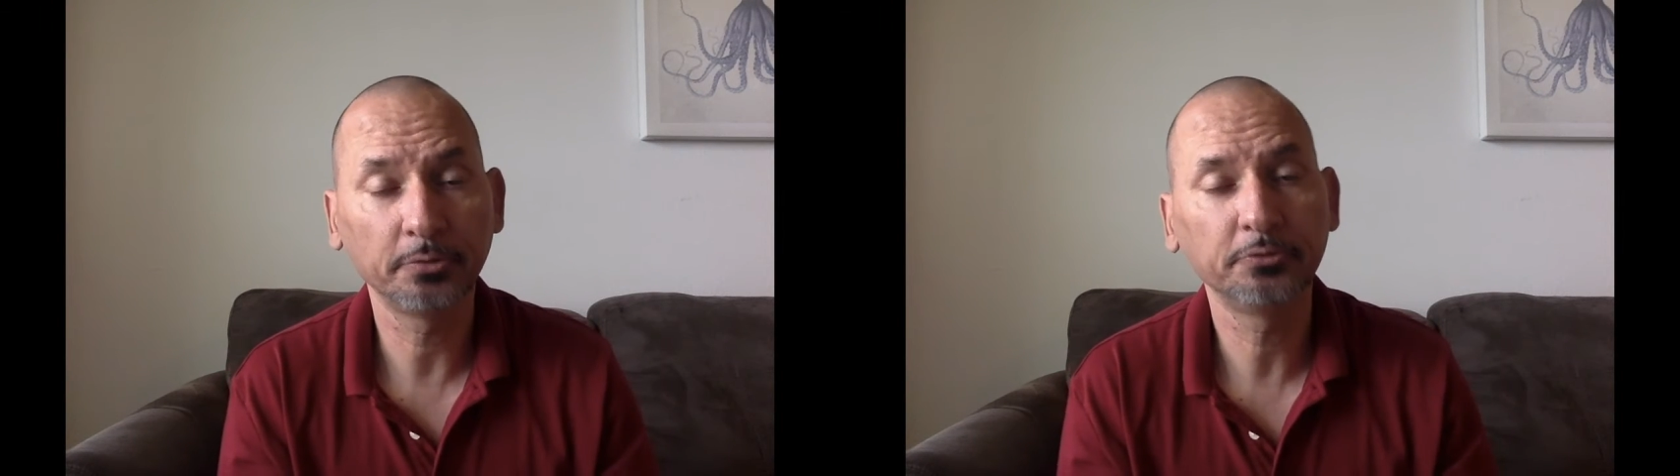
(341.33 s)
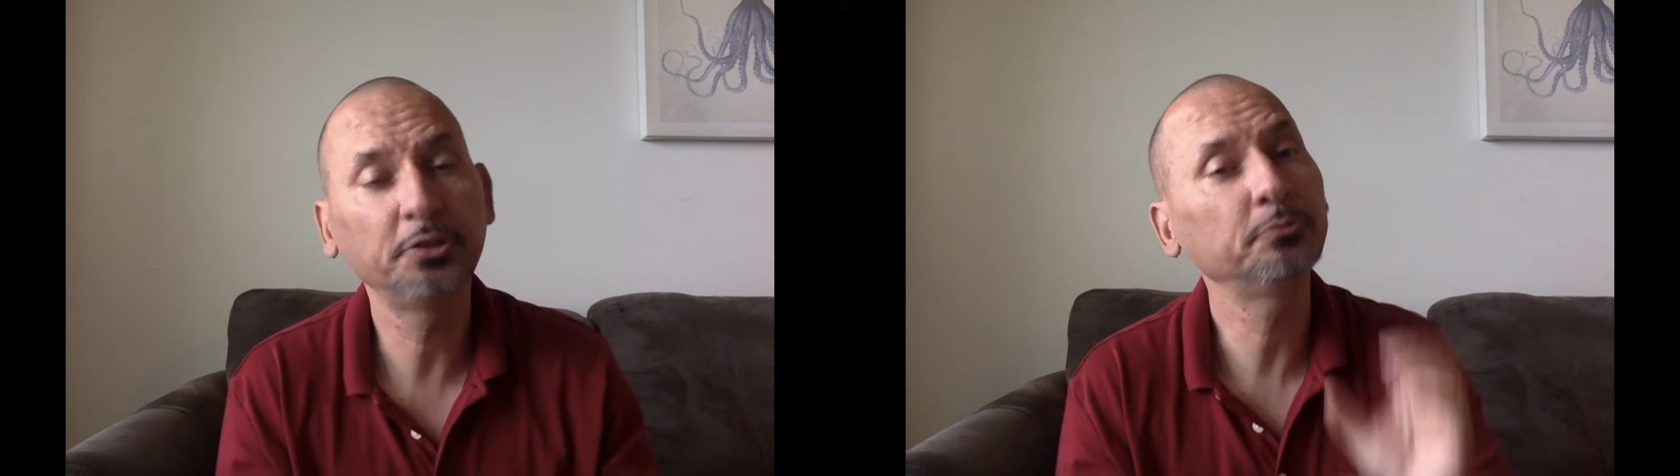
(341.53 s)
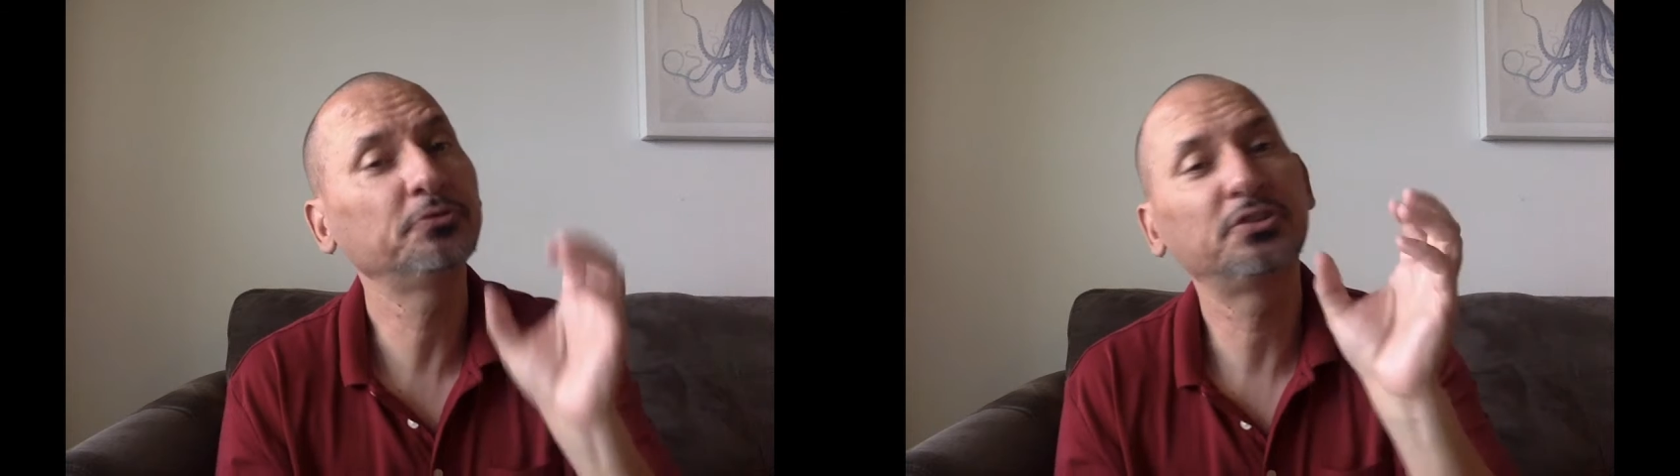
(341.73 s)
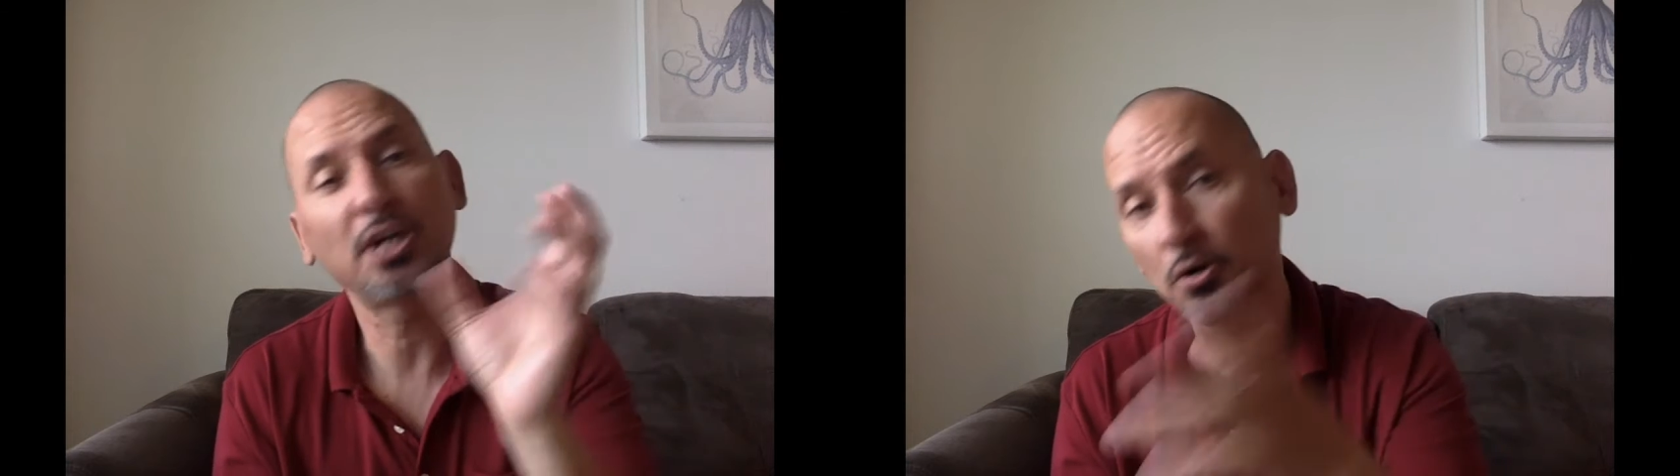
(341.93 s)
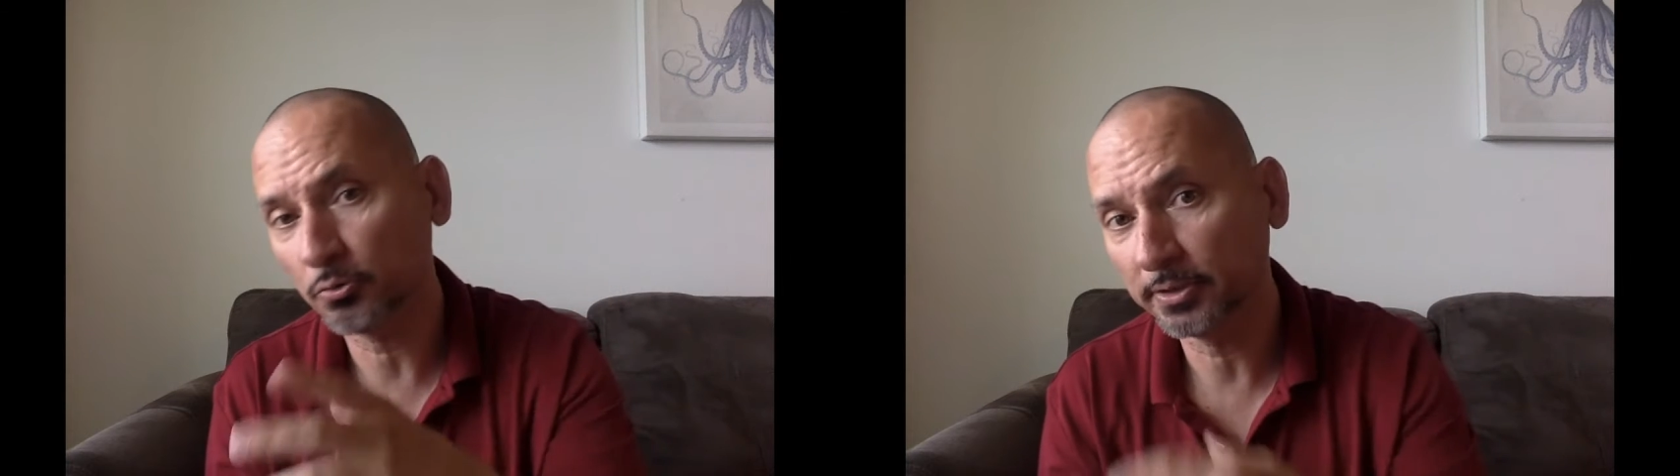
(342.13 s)
you
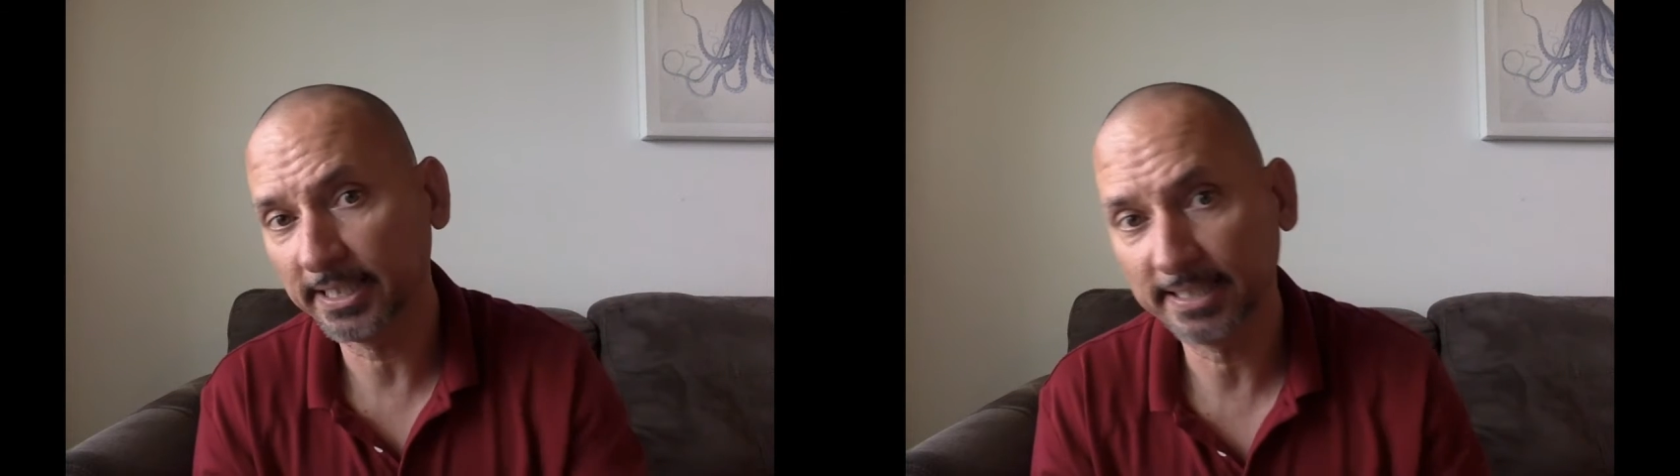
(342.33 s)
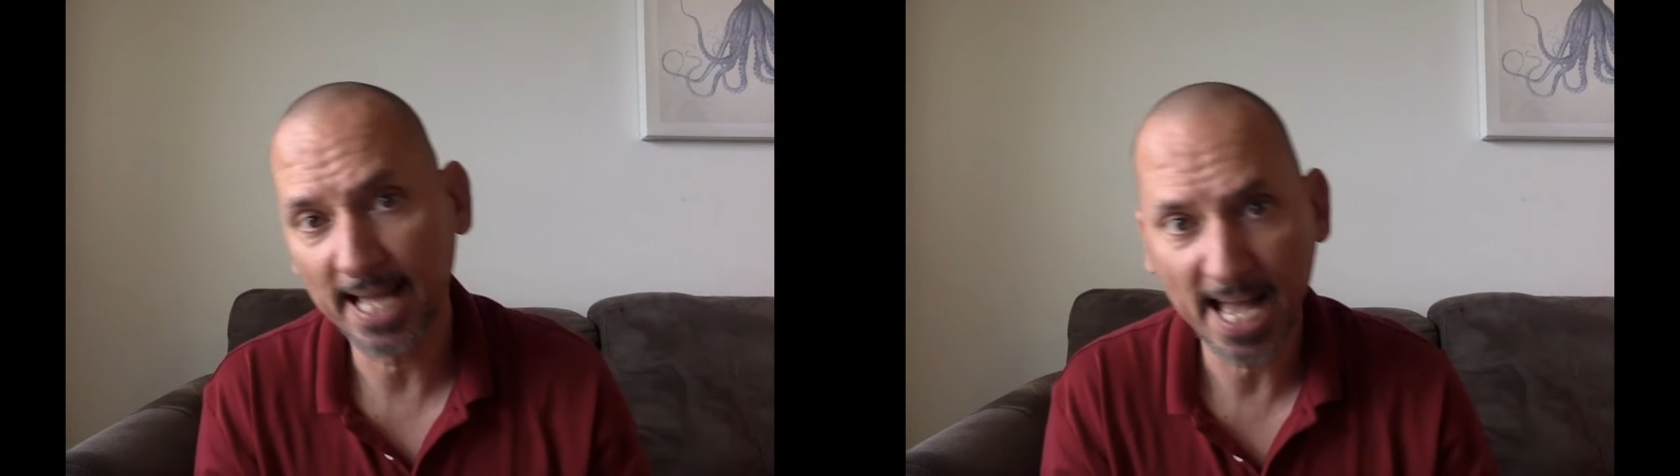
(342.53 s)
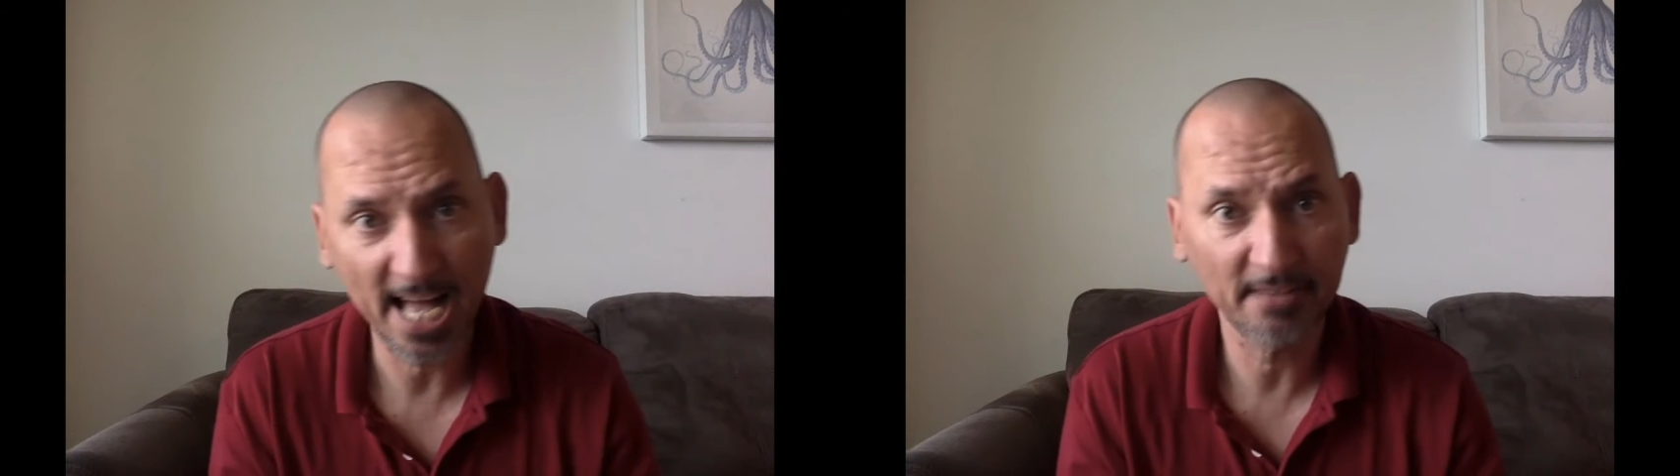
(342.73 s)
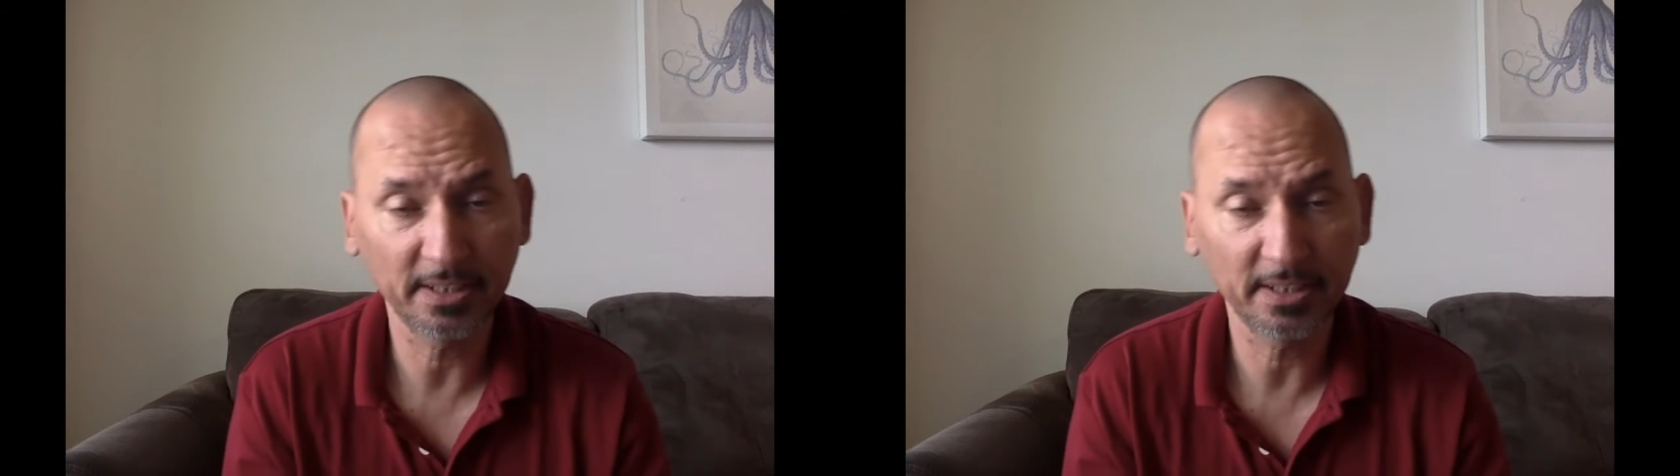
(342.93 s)
don't need to have